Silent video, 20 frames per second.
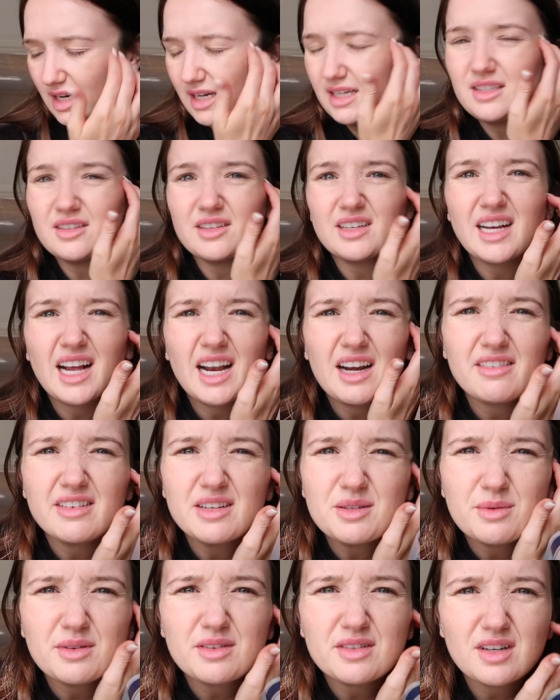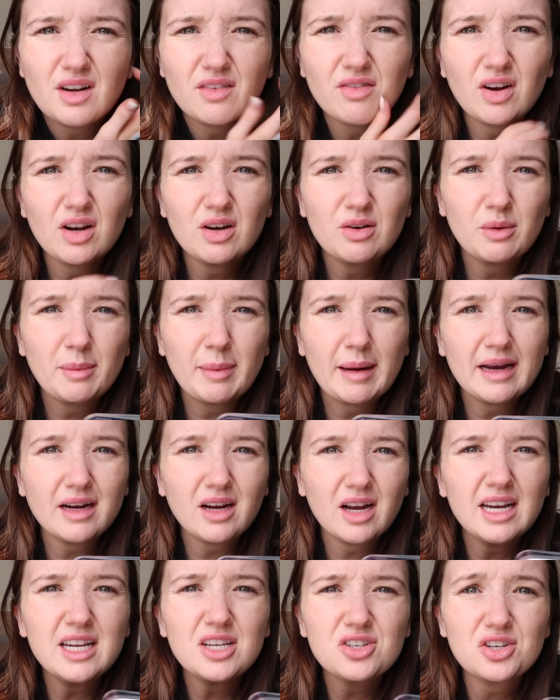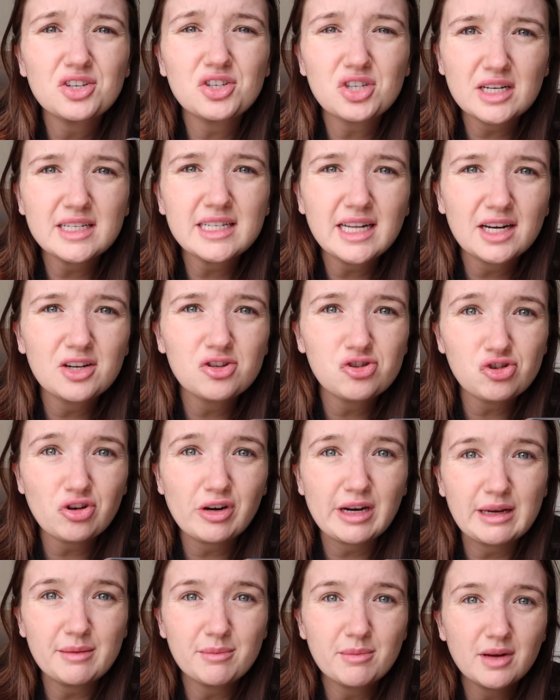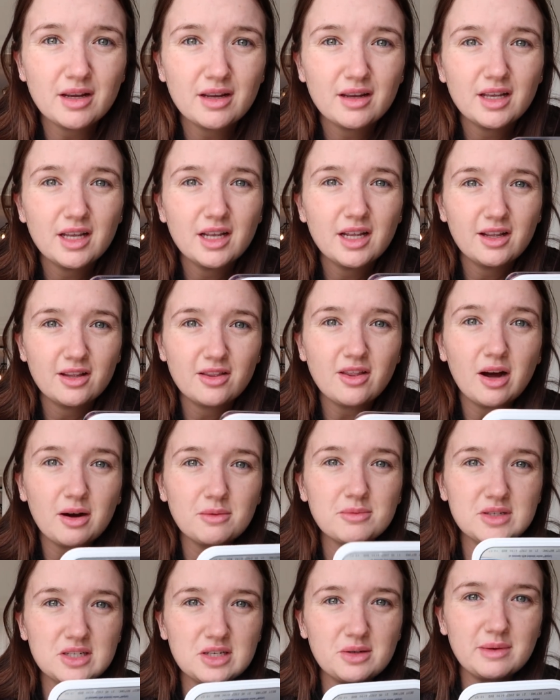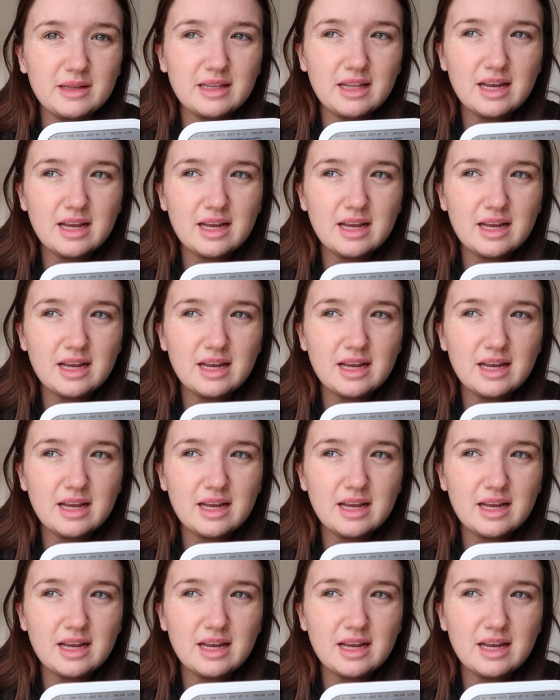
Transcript: I hate doing calories with stuff like Lure Pack. I literally just had a dream that I was doing